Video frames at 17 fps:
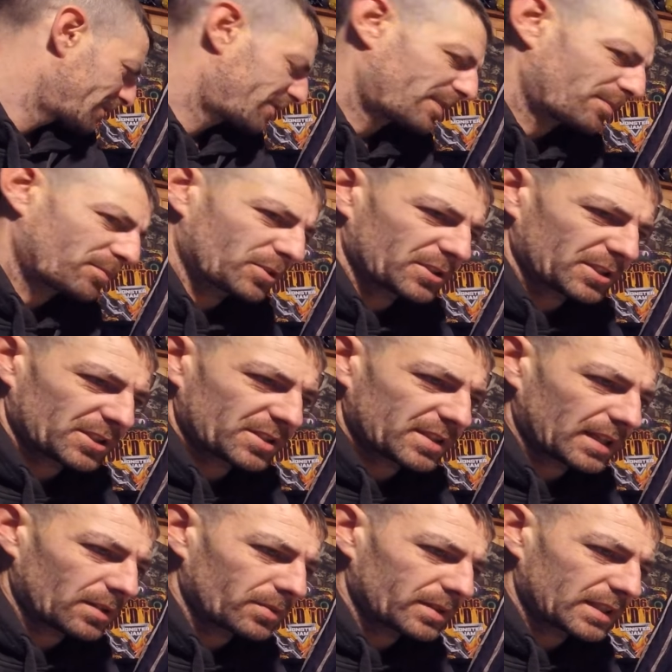know if I'm going to
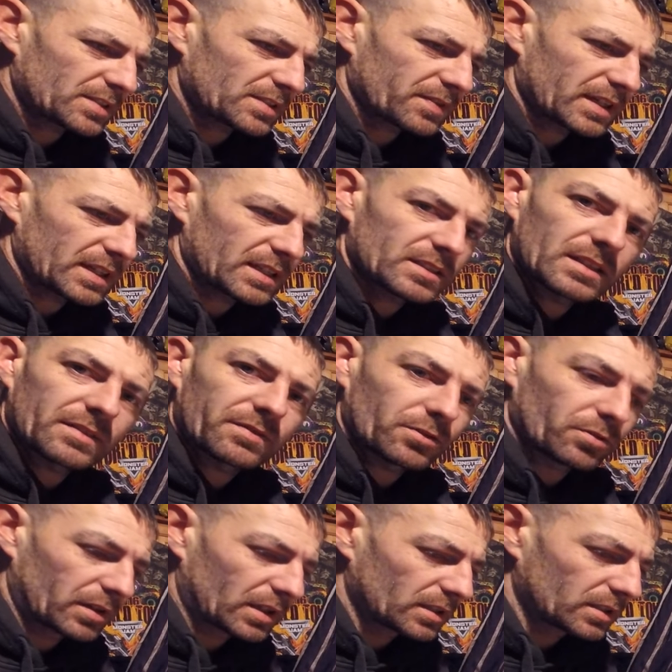stick with this
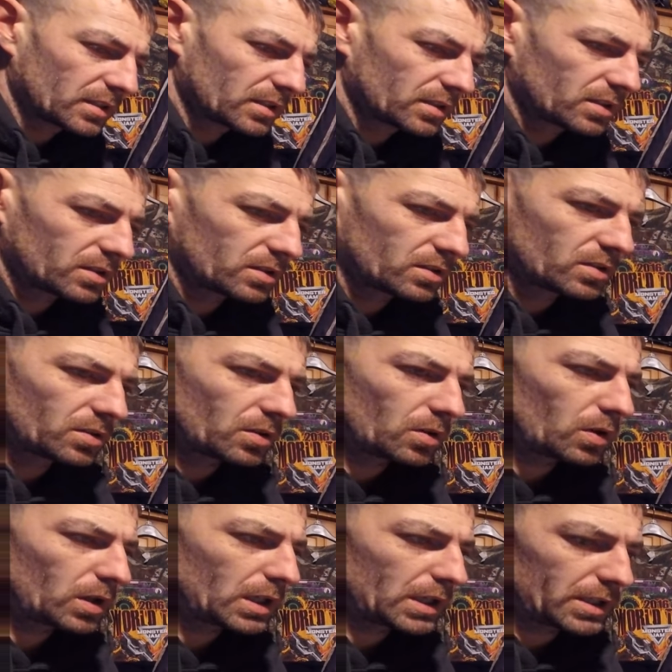facelift grill
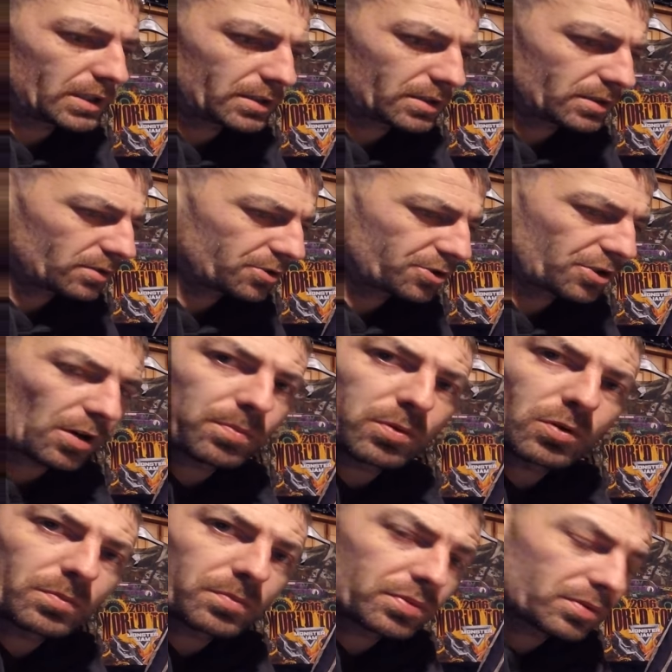or
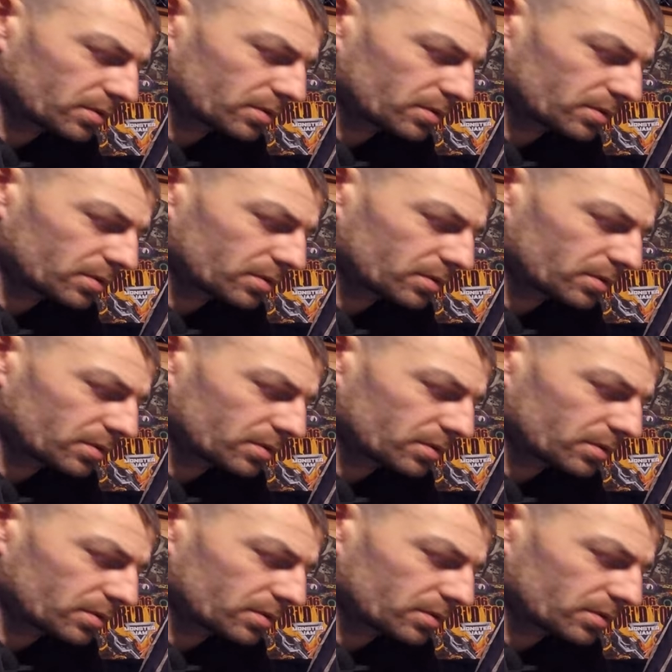chop up